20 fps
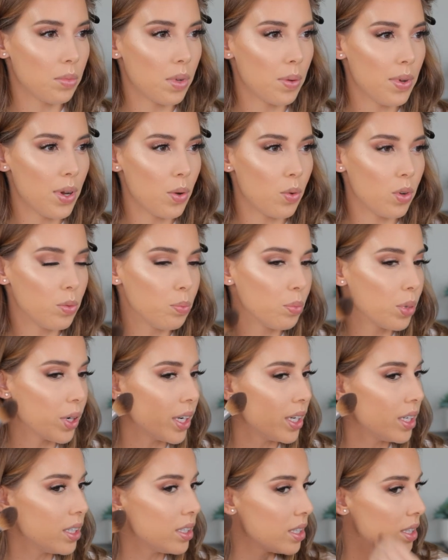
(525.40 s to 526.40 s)
Maybe I will
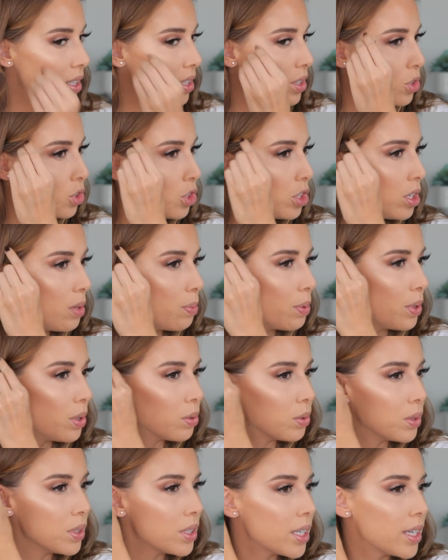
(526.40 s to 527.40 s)
bring it into this
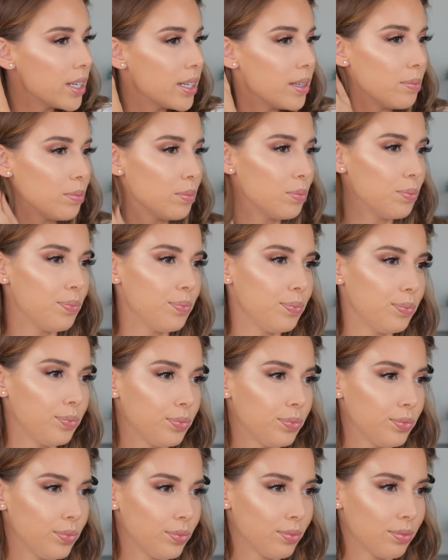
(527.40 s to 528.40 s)
cheekbone one time. Do
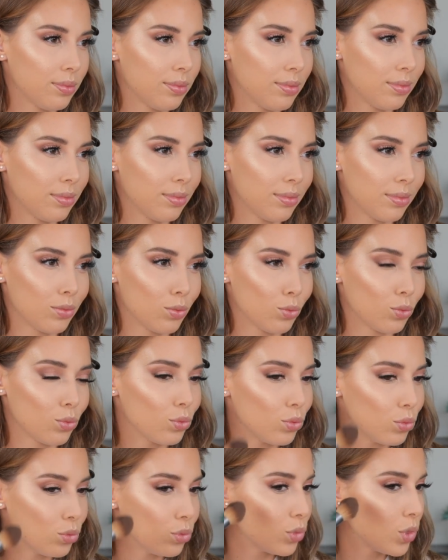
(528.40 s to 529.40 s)
it, girl.
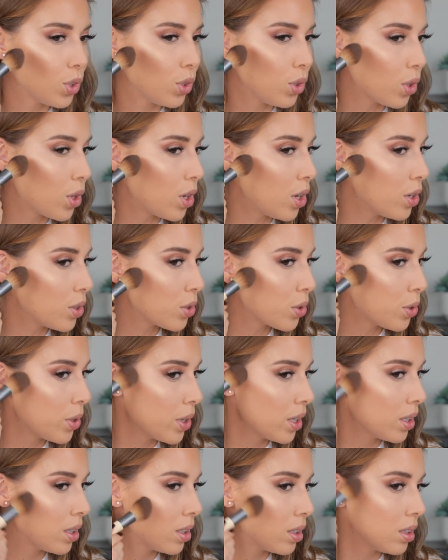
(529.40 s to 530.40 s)
The little
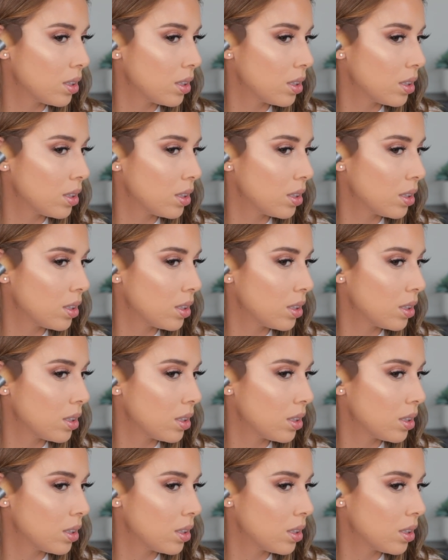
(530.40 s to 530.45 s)
contour.